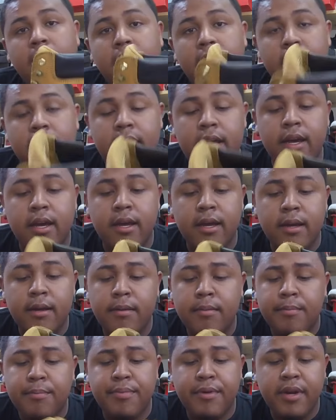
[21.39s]
And
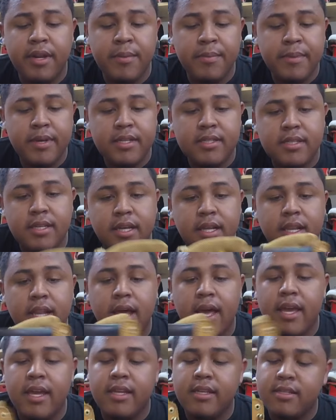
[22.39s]
um, pretty much the
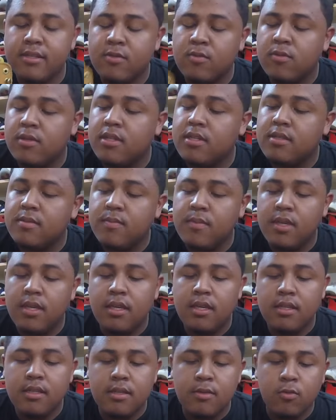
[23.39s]
client just wants
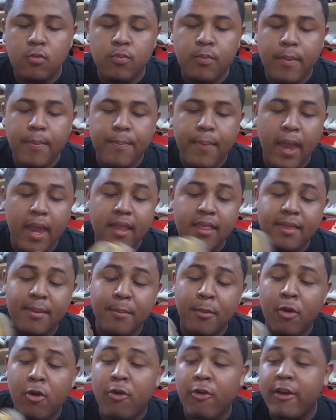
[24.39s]
me to paint
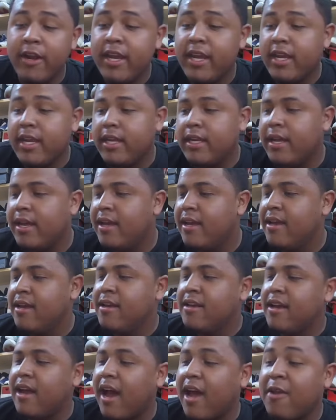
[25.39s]
them green.
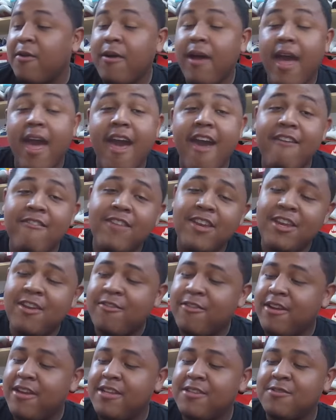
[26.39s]
I don't have any
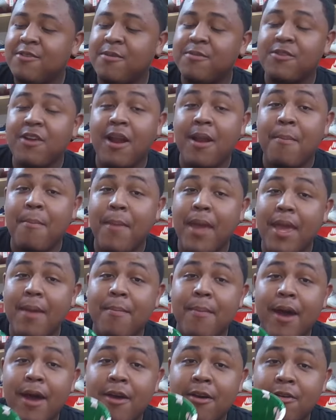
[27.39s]
green, so I'm trying to make
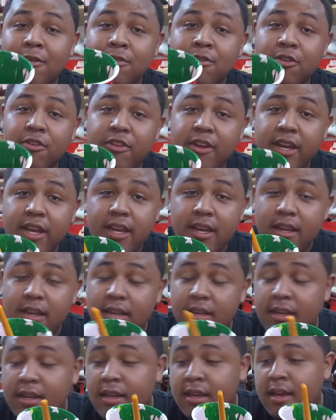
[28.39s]
my own
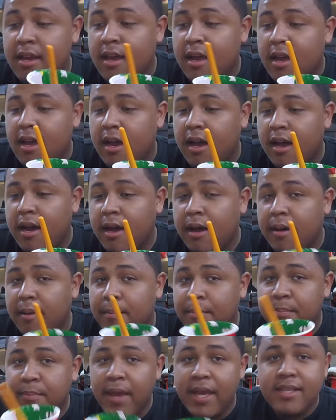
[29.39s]
green.
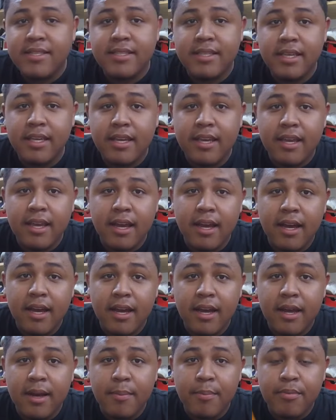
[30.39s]
Um, basic
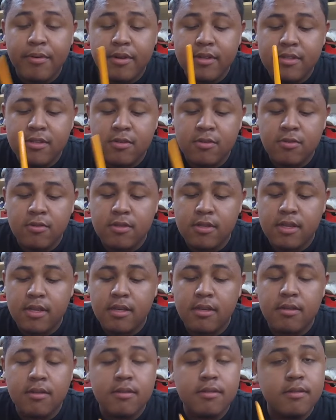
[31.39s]
uh, preschool
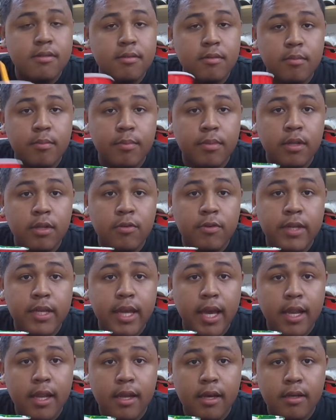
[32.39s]
skills, blue
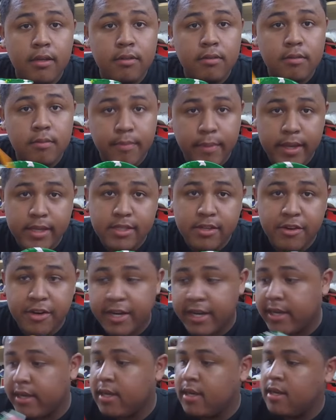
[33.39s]
and yellow makes
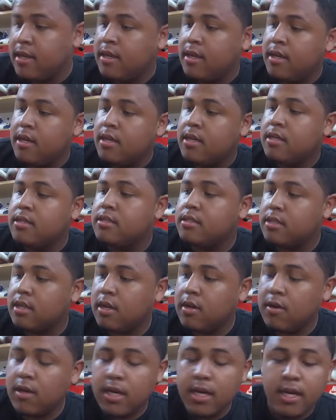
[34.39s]
green.
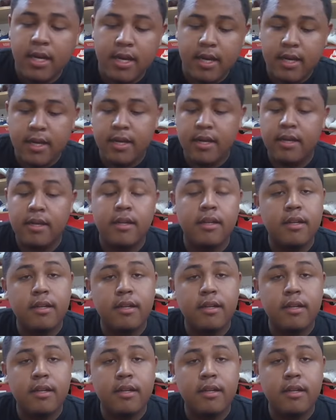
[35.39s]
So, uh,